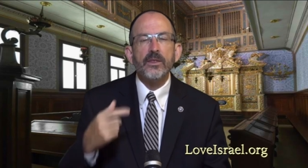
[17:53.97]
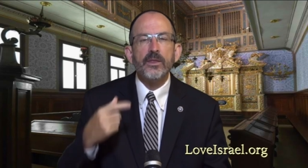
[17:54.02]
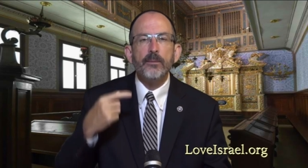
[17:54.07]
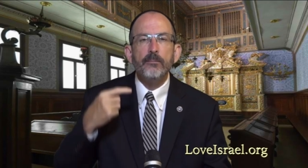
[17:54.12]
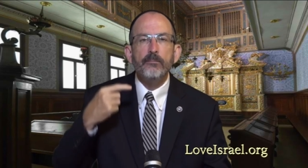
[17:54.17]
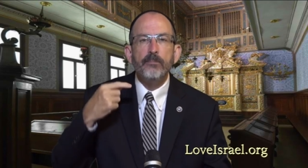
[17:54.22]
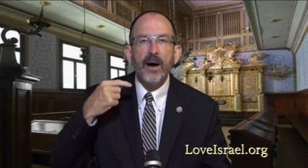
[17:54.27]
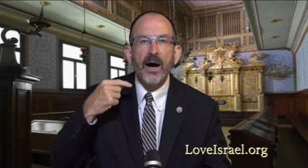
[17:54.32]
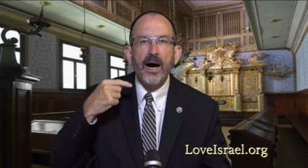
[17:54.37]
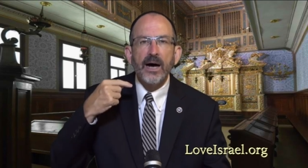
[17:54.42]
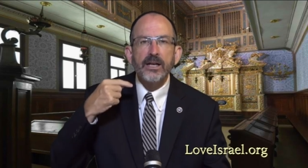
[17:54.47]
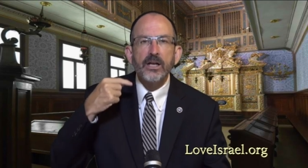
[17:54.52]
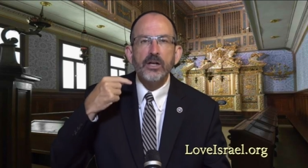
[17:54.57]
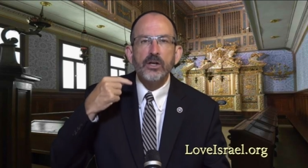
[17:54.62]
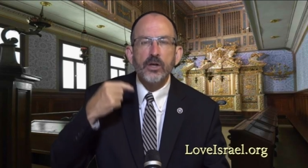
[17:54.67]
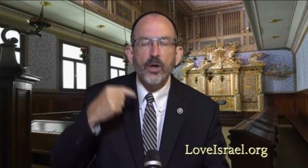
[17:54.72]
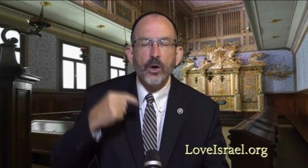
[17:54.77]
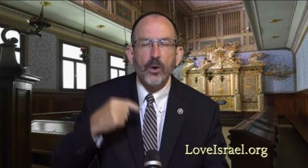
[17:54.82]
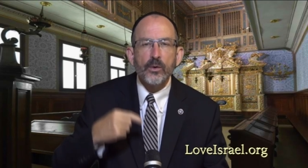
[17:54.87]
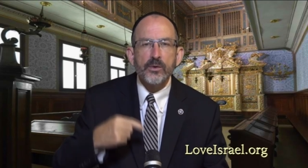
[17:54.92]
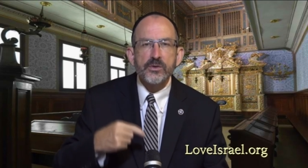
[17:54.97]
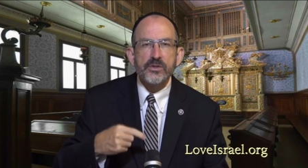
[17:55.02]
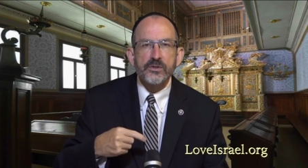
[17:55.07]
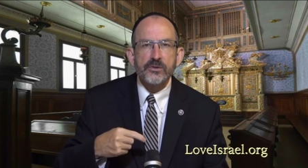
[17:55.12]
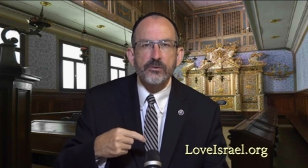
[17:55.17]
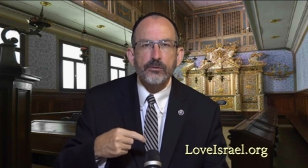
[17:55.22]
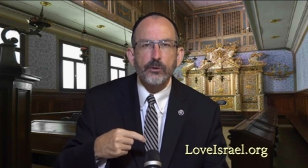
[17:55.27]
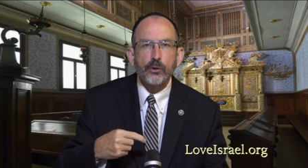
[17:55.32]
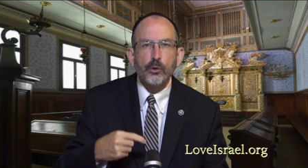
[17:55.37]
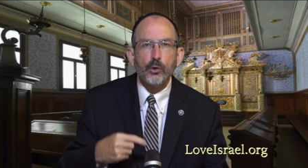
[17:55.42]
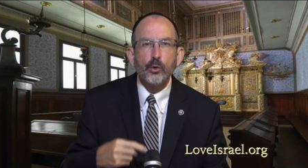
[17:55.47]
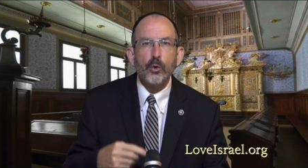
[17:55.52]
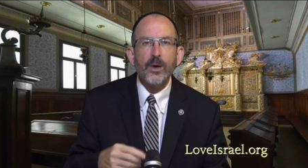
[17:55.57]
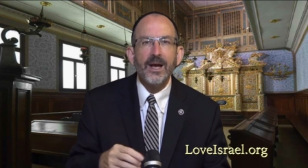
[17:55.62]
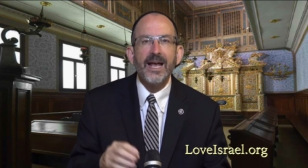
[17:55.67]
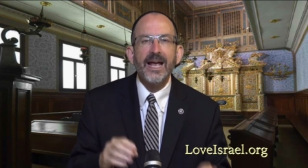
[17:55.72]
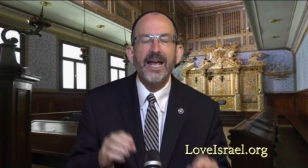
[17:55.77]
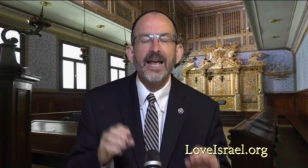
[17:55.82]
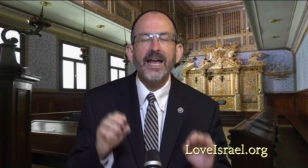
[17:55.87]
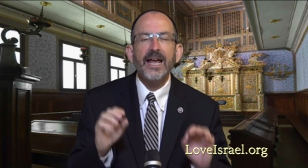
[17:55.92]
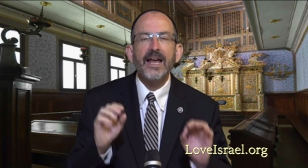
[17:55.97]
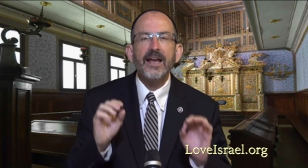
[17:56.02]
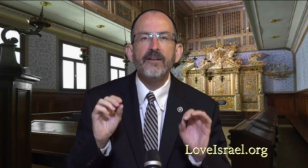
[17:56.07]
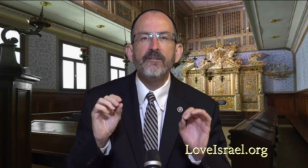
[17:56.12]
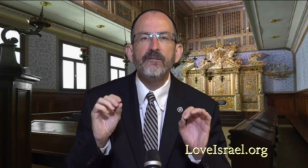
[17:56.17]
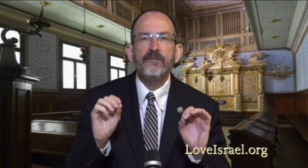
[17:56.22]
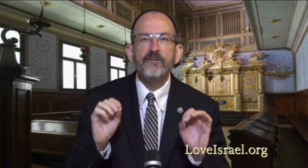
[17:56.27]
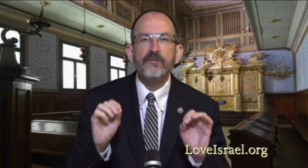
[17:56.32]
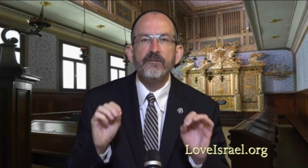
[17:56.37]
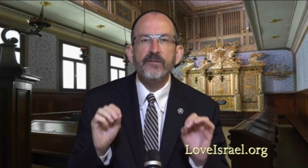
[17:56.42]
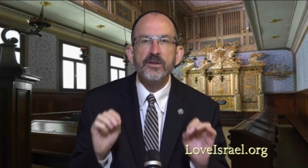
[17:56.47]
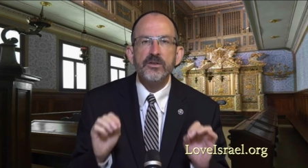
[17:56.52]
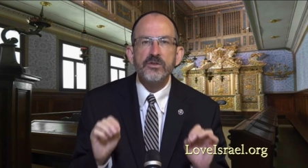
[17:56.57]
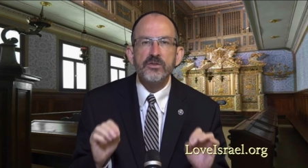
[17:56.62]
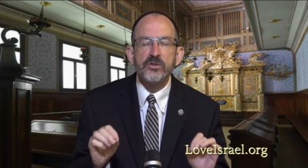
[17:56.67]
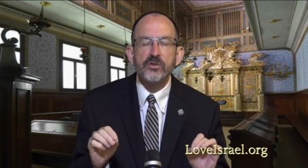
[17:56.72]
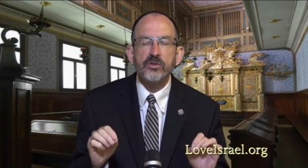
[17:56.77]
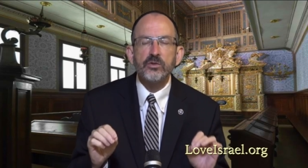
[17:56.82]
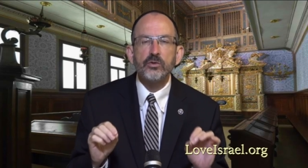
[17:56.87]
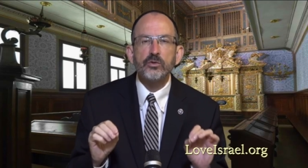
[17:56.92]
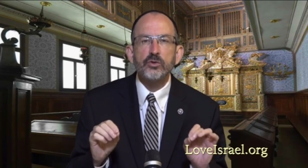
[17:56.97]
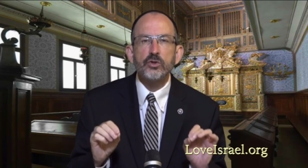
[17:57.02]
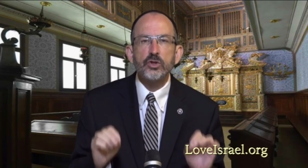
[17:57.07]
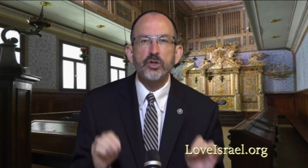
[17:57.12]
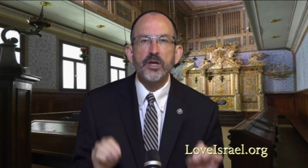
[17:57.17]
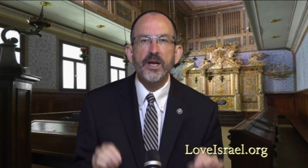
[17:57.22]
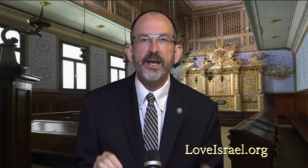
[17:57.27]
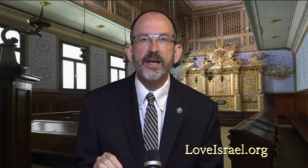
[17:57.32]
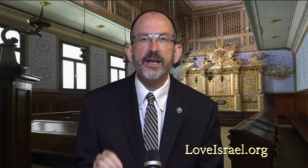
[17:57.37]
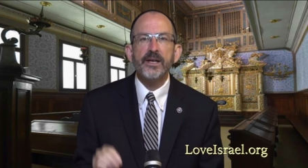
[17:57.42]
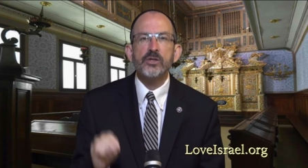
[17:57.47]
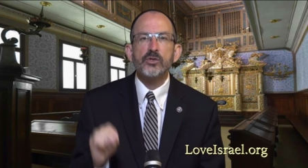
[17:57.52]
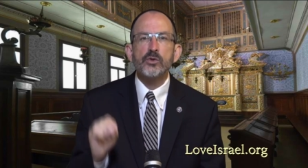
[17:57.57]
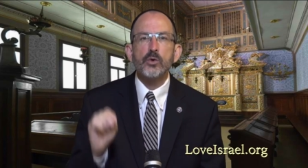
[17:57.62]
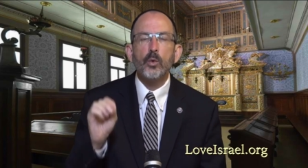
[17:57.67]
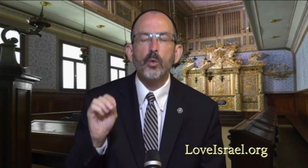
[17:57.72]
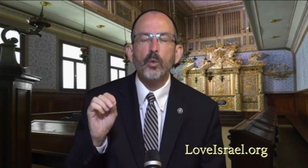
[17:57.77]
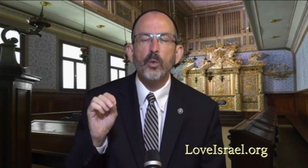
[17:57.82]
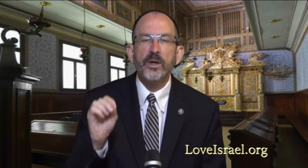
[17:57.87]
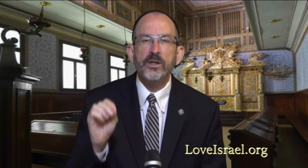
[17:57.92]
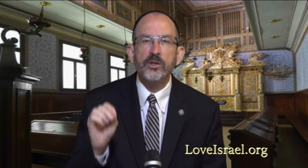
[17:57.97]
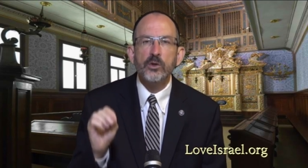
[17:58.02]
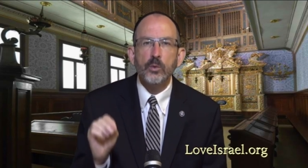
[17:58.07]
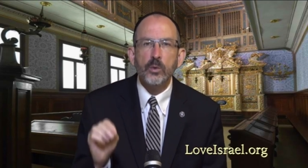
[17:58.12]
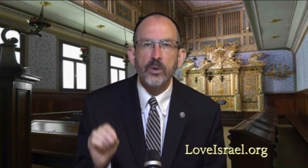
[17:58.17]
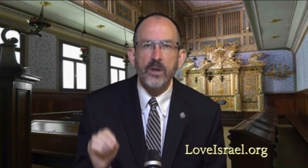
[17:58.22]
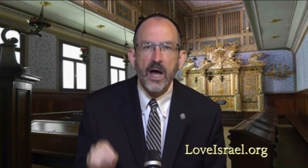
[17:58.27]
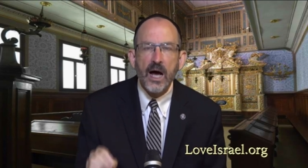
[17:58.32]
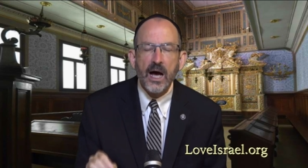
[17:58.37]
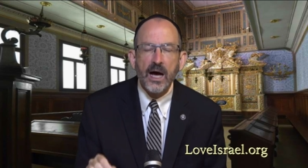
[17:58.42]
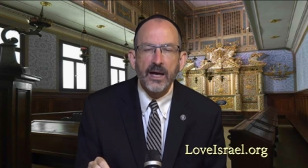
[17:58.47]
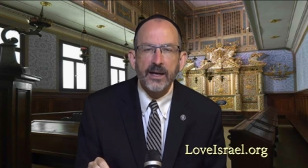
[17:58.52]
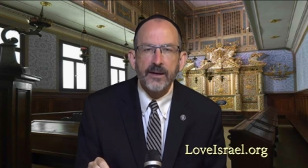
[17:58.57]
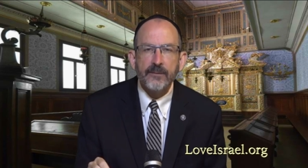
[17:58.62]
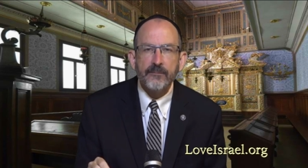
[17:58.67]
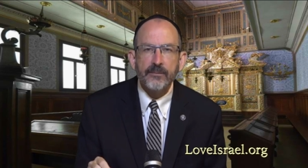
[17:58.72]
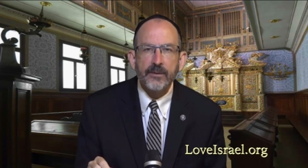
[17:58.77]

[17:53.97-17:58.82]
the body goes through a physical change when you lie.